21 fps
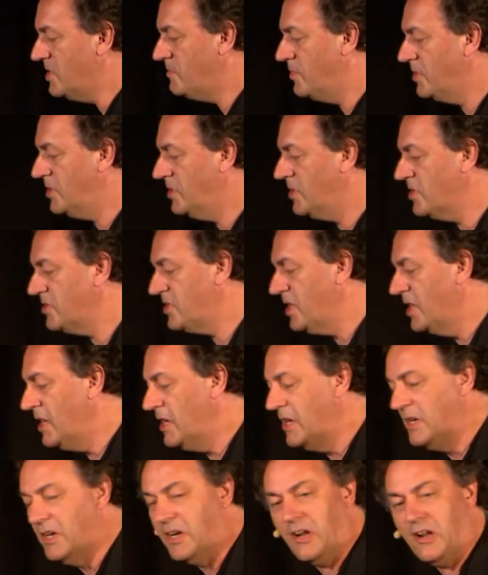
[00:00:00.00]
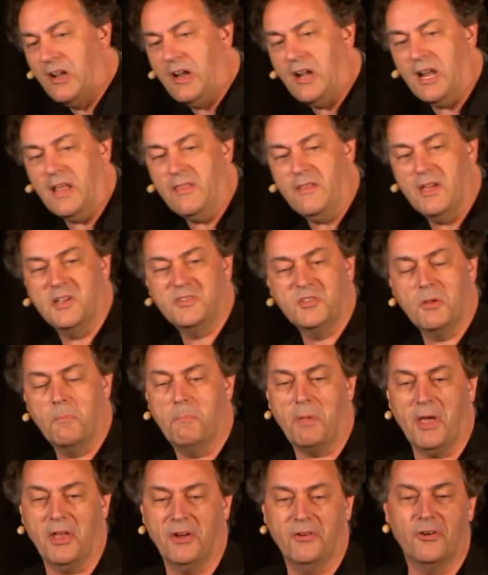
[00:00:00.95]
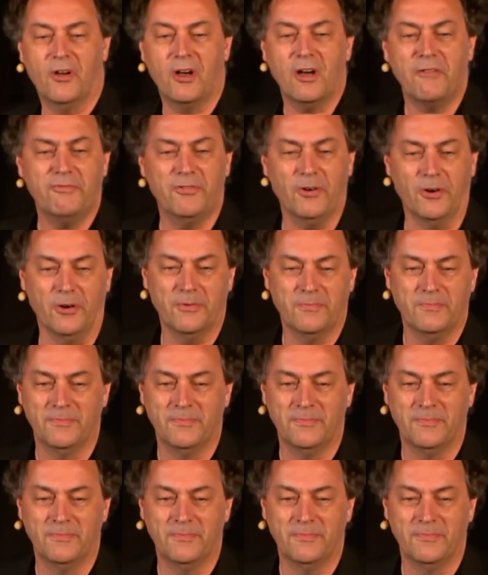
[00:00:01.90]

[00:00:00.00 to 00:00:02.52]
Because clearly there's a better offer.